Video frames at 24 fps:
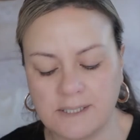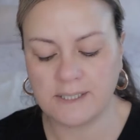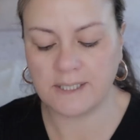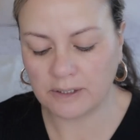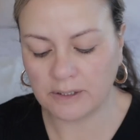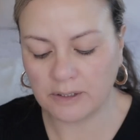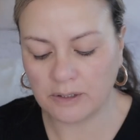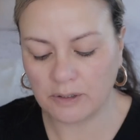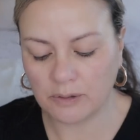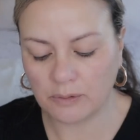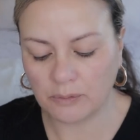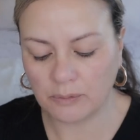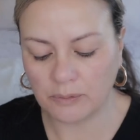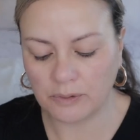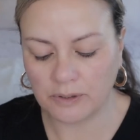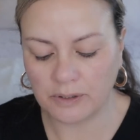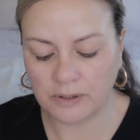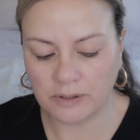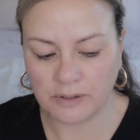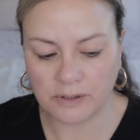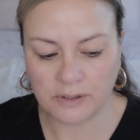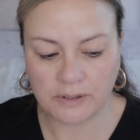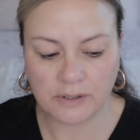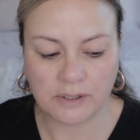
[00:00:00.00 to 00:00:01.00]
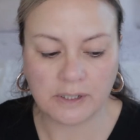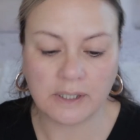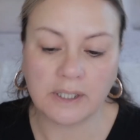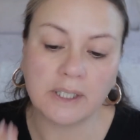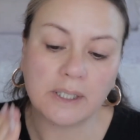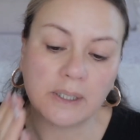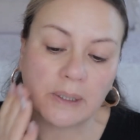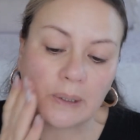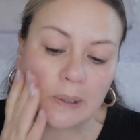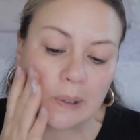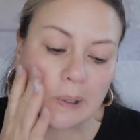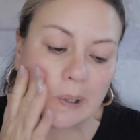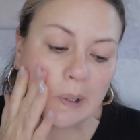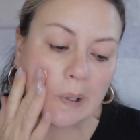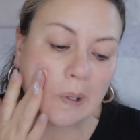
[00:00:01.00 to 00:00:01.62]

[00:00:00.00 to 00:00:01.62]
in with the